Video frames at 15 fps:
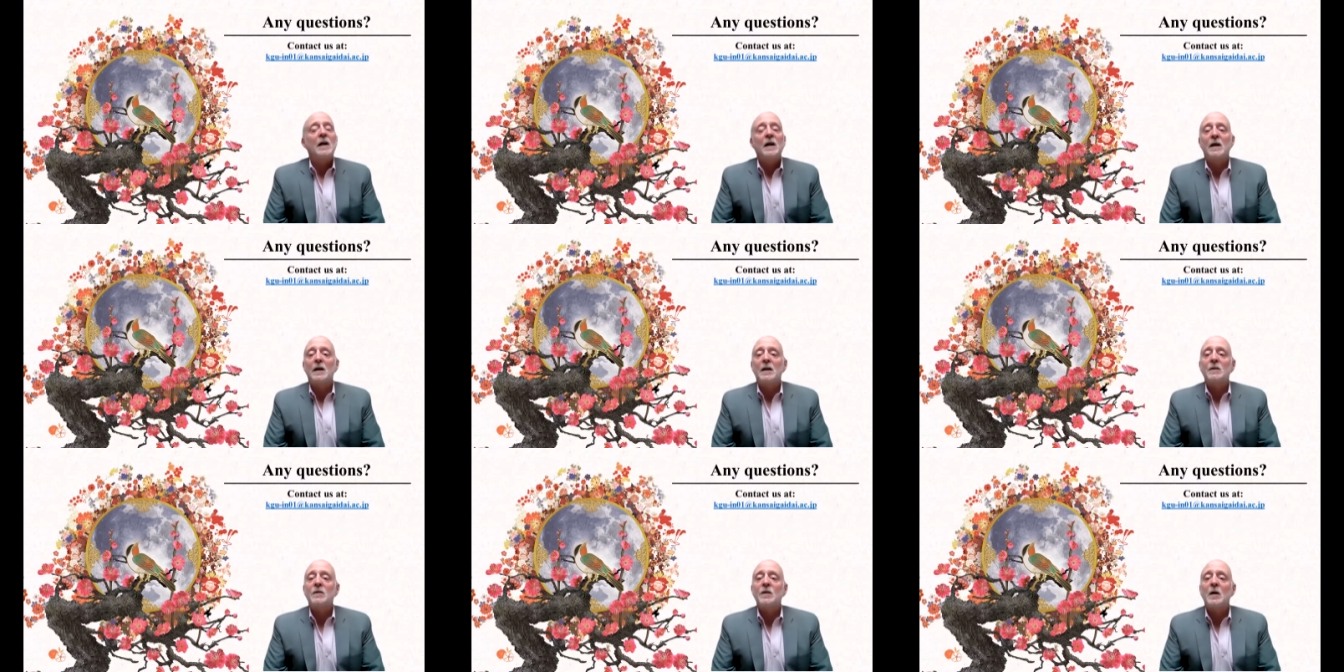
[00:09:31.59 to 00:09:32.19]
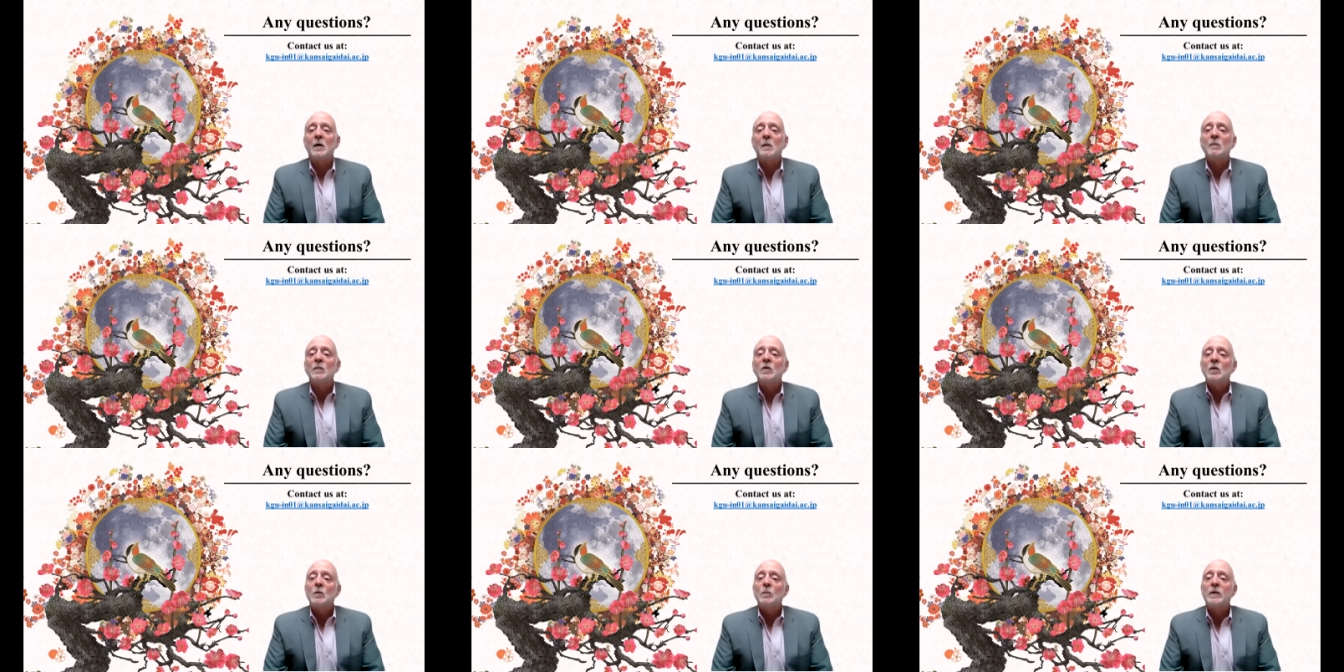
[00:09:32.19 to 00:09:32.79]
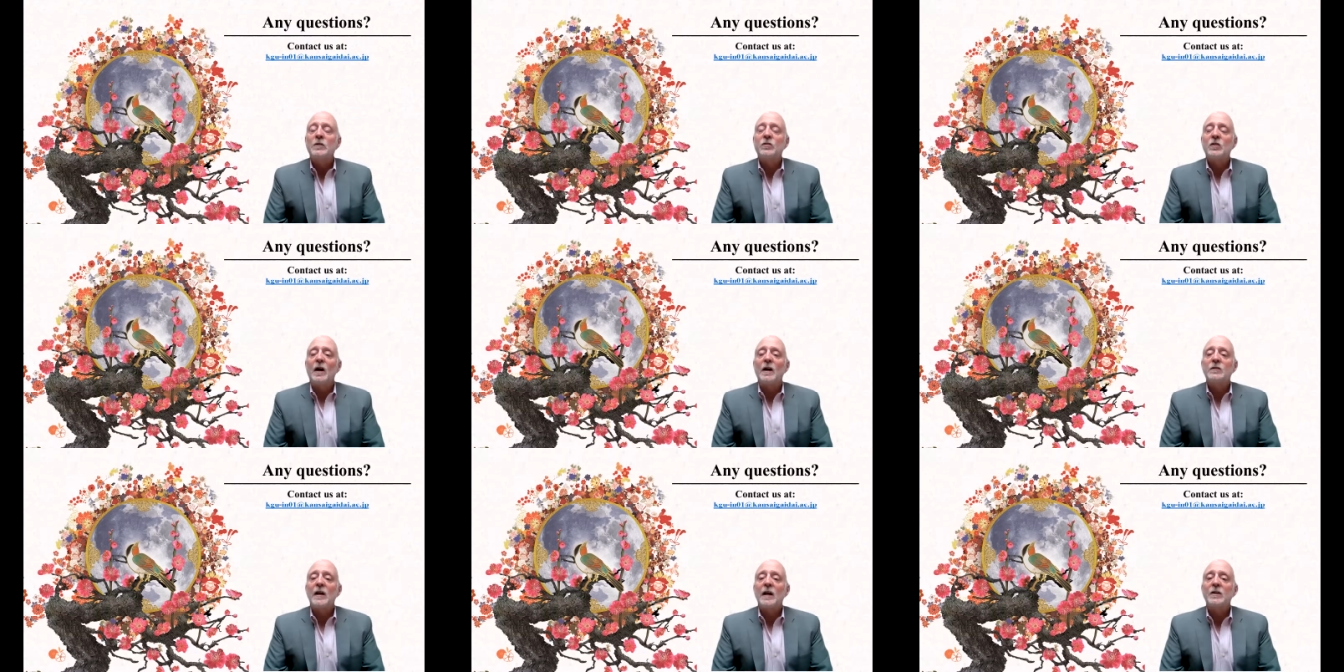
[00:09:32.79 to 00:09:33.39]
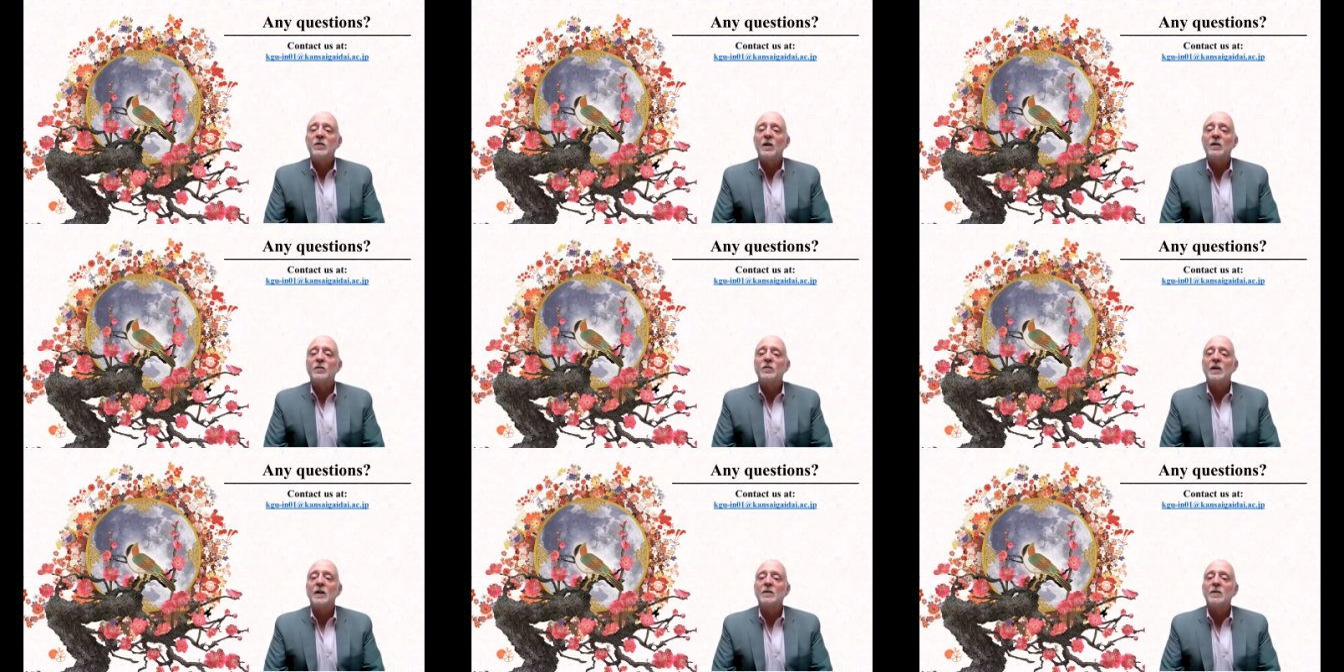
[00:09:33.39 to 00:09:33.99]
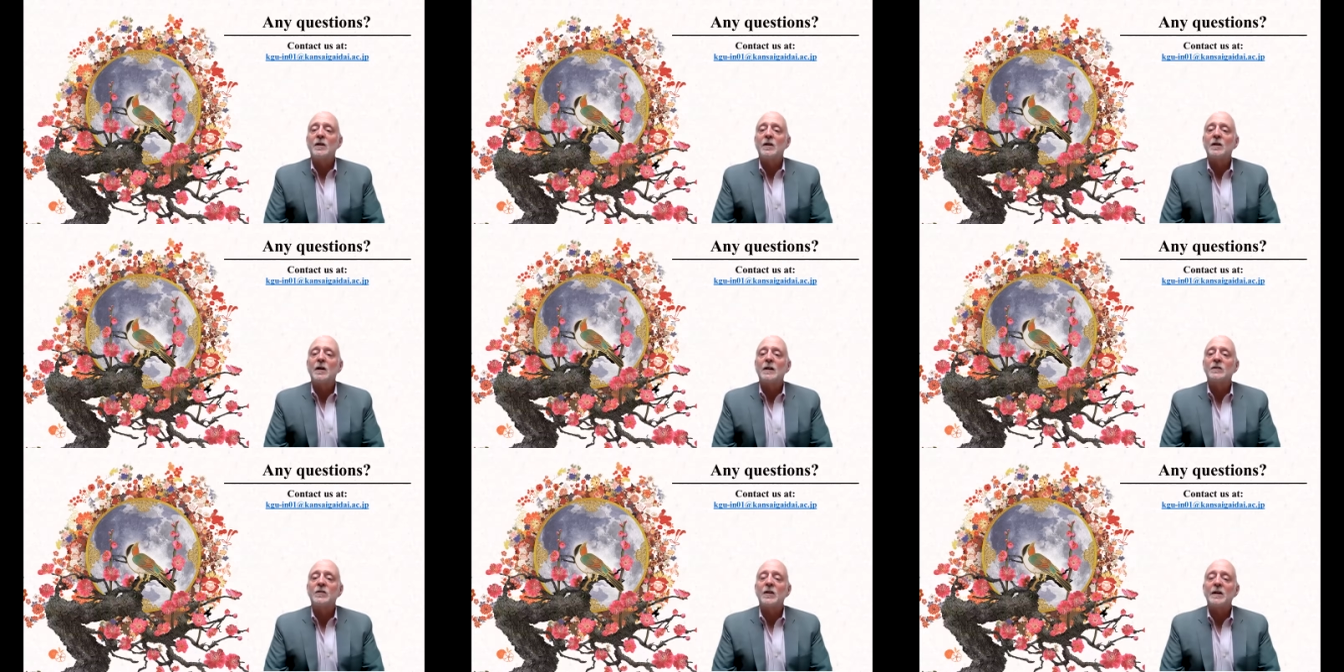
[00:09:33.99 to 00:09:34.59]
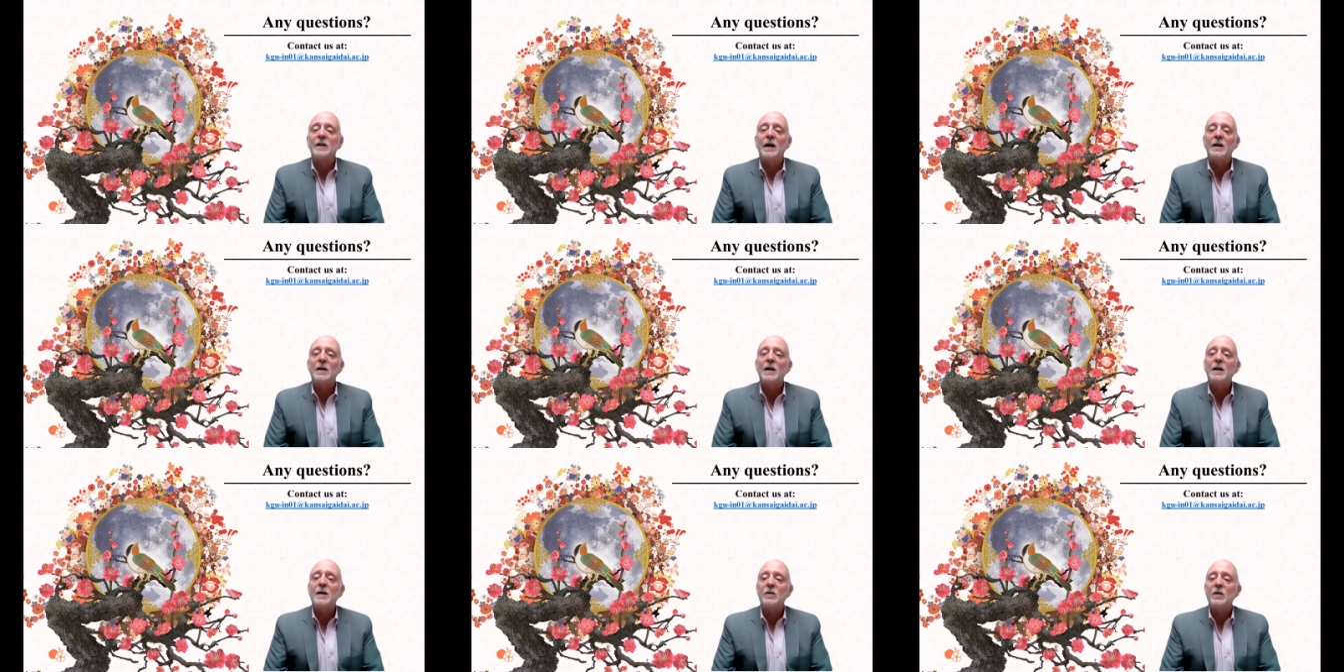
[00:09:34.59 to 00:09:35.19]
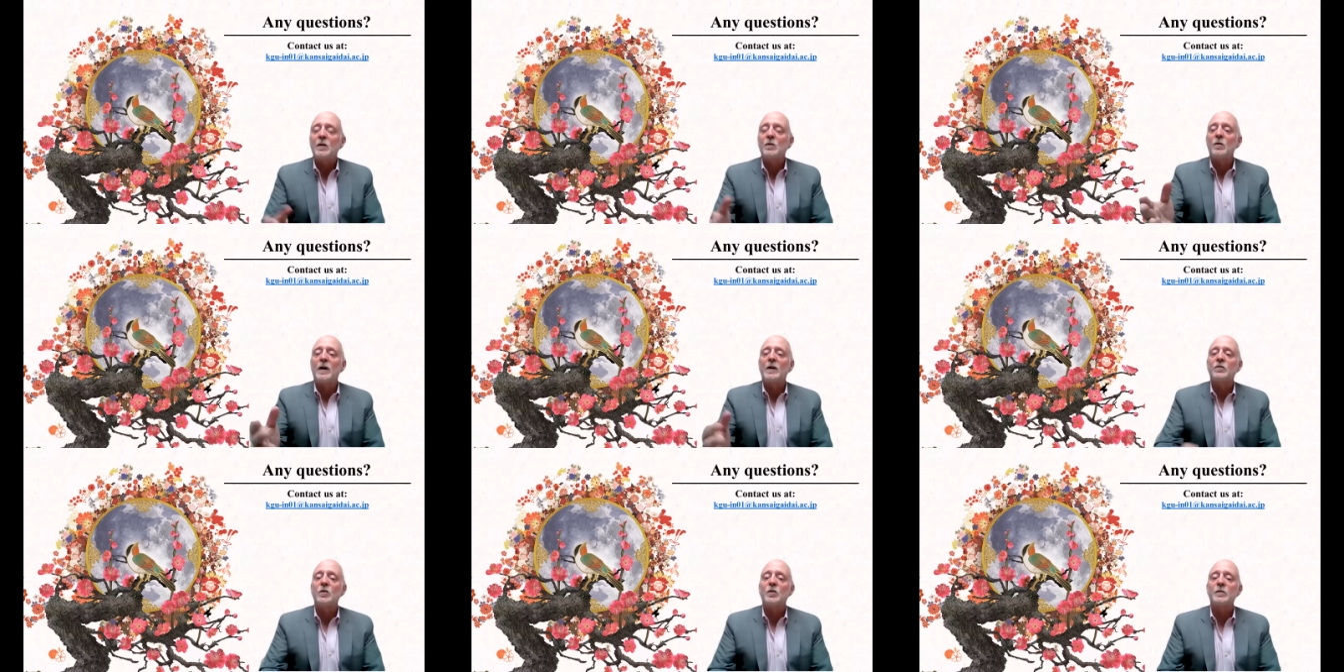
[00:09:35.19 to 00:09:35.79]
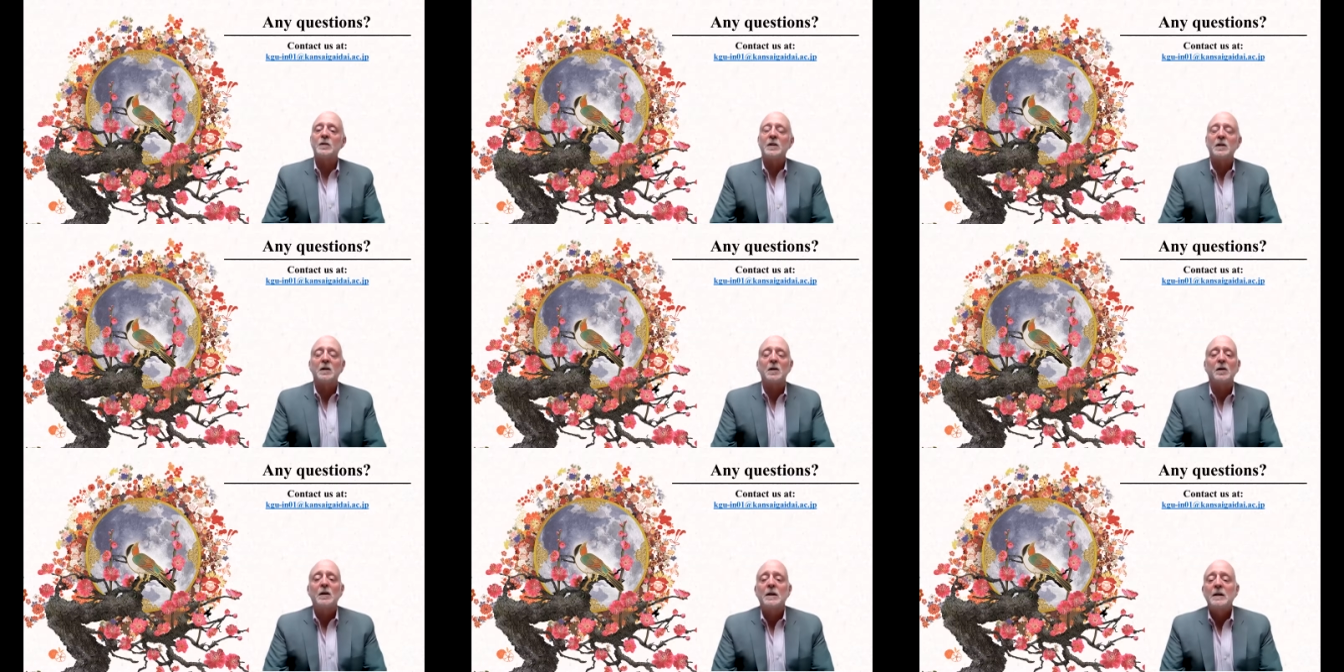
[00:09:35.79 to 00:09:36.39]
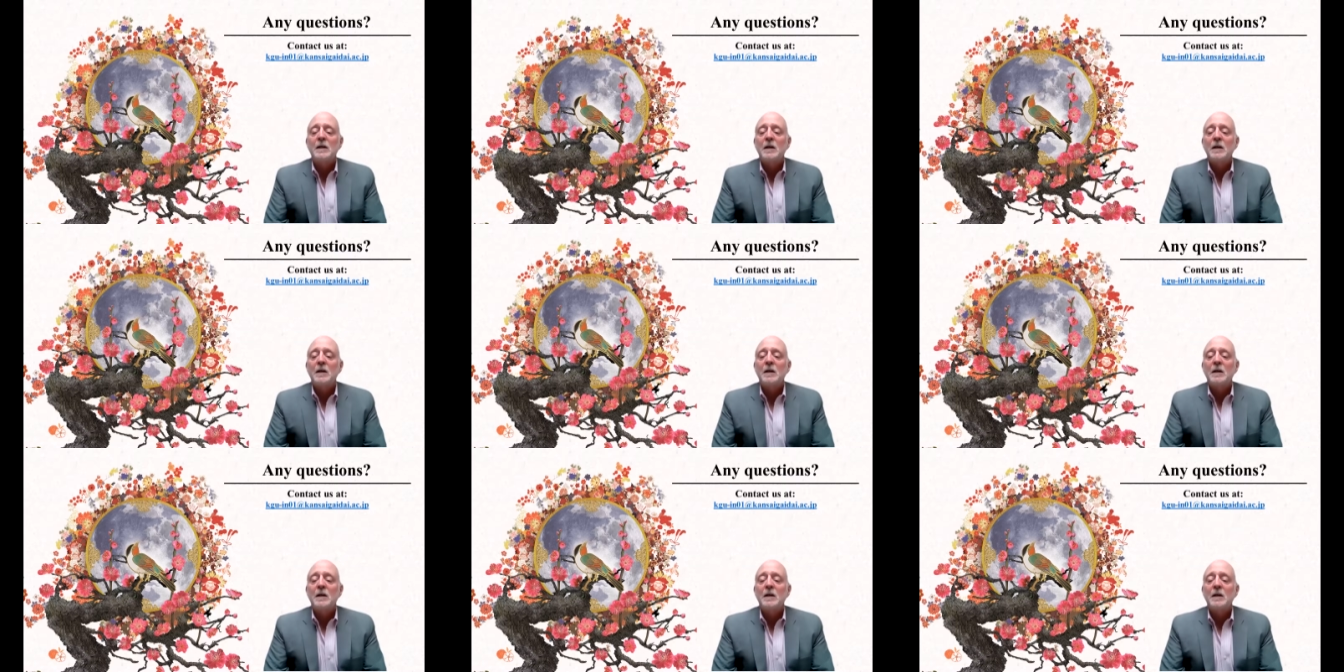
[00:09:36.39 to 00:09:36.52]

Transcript: And um, please contact us at uh, Kansai Gaidai at the address over here.